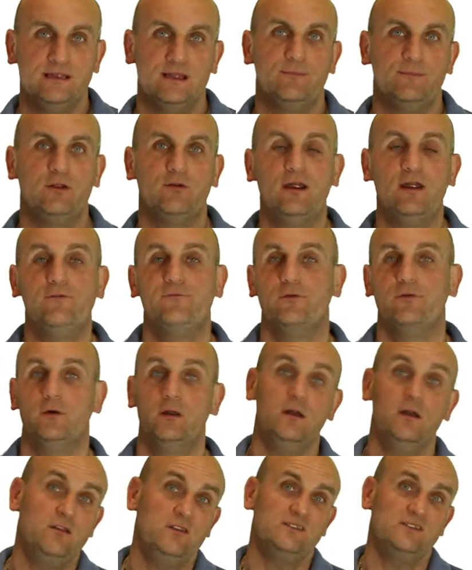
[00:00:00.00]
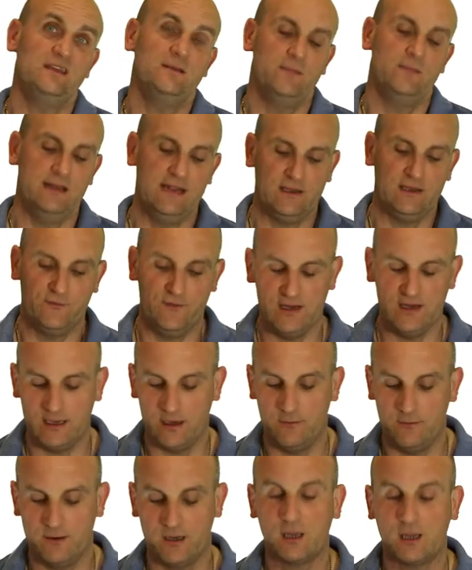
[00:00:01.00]
deeply grateful. And I'll use it in my next
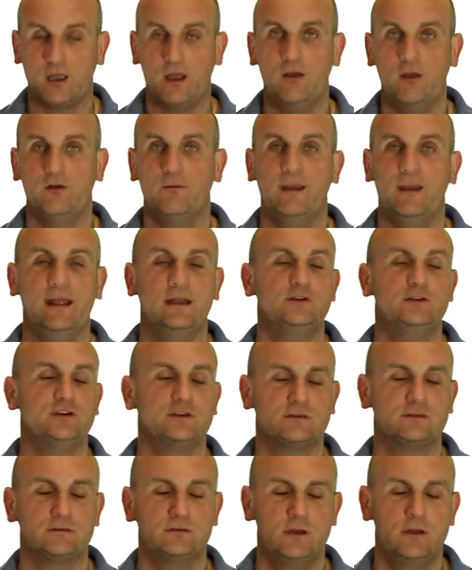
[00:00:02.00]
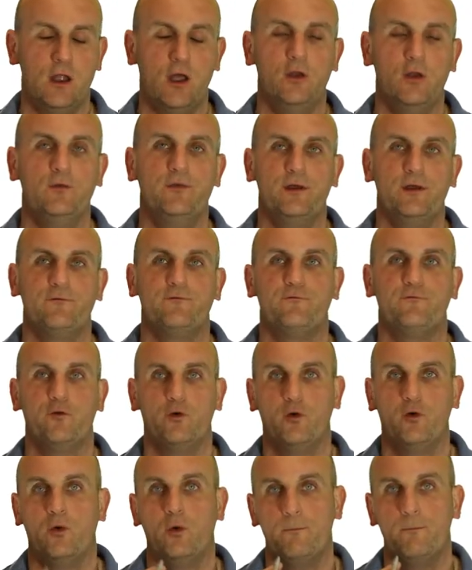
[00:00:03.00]
video. But a codomain, just know that
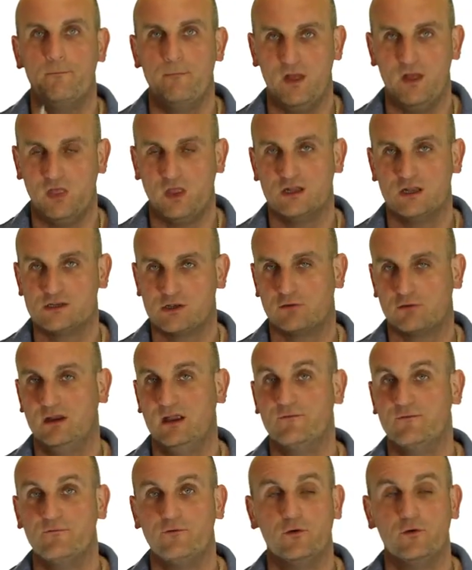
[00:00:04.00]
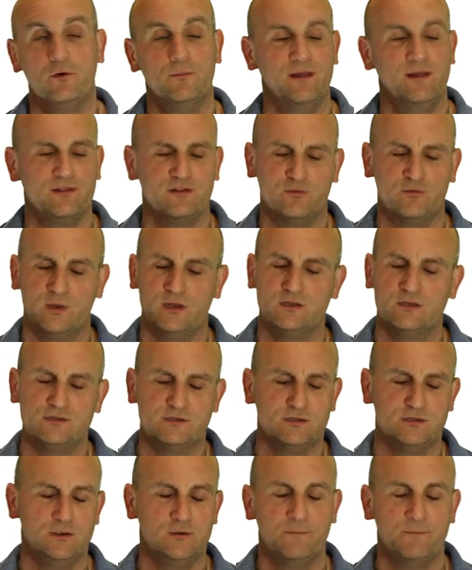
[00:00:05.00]
for methods 3 and 4, methods 1 and
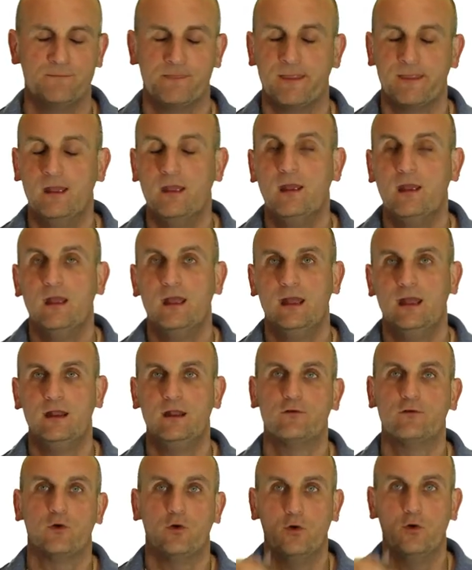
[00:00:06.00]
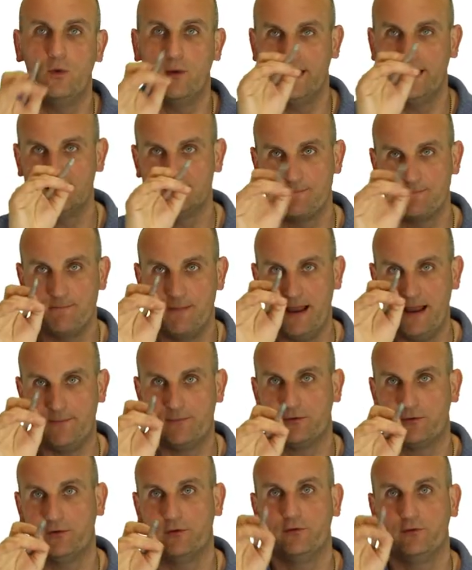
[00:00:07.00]
2, it is always
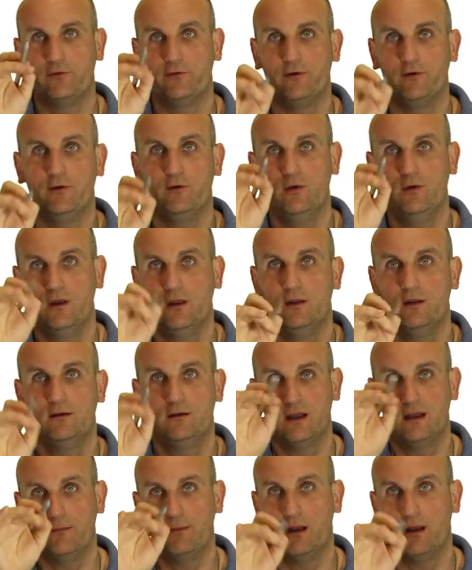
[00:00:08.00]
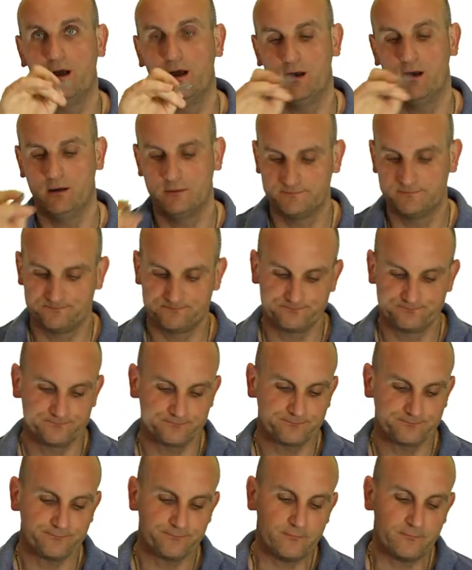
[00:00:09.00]
mapped onto double R.
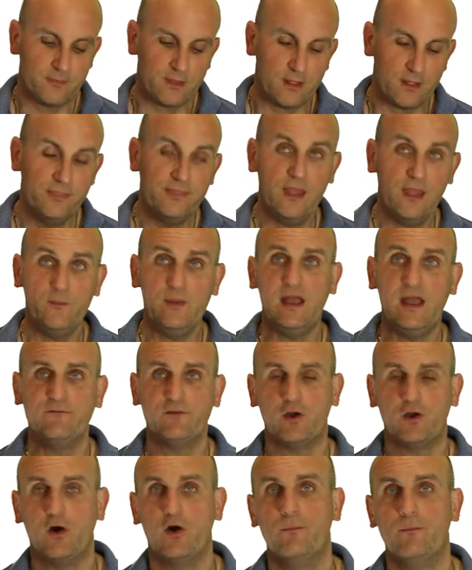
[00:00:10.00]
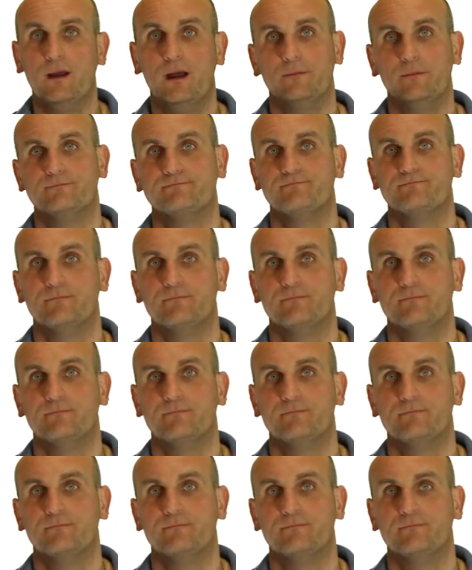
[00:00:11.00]
Then we have a comma.